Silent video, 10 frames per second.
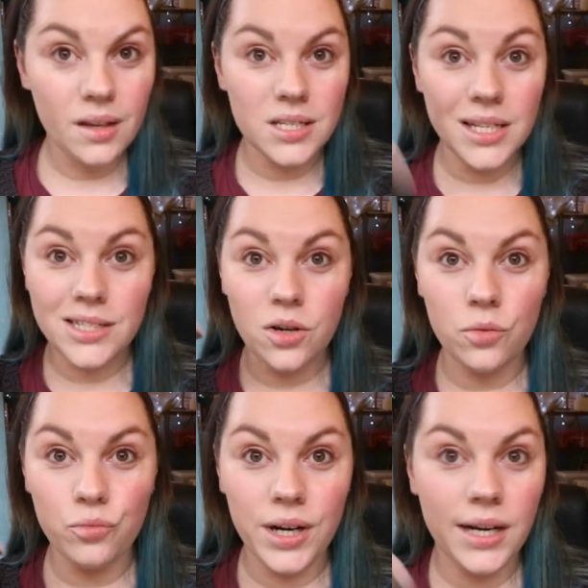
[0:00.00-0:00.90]
so that's gone
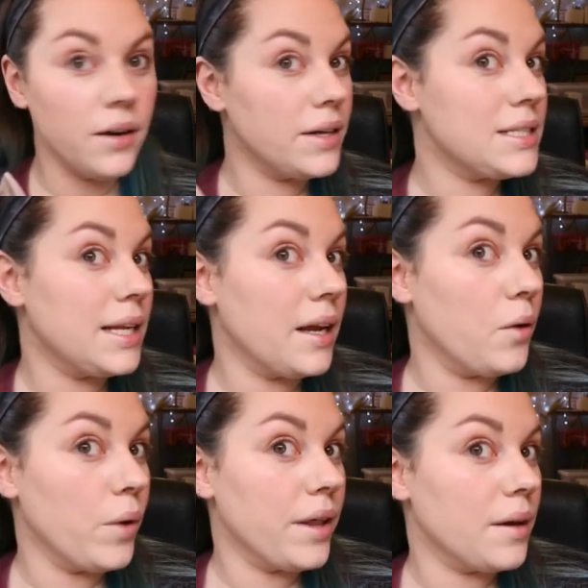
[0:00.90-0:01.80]
on really nicely
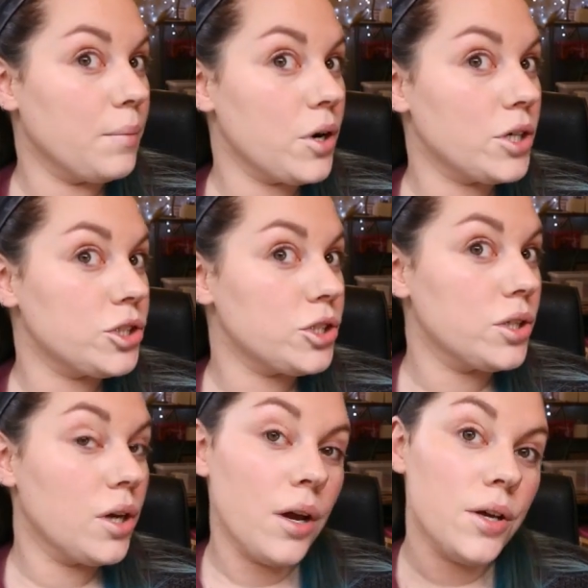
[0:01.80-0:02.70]
with a brush
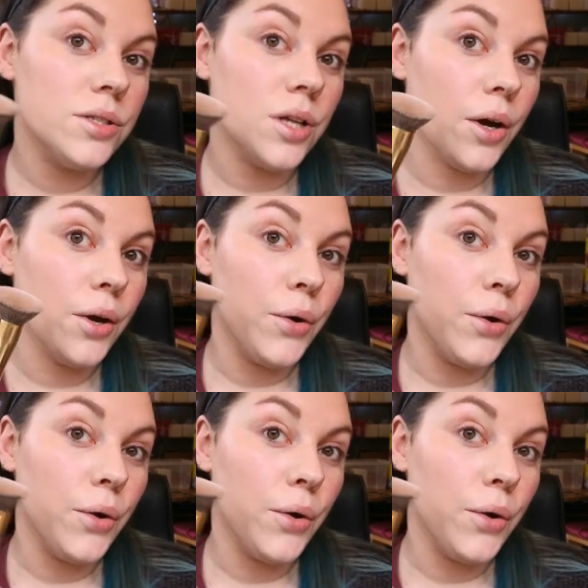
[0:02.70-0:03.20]
so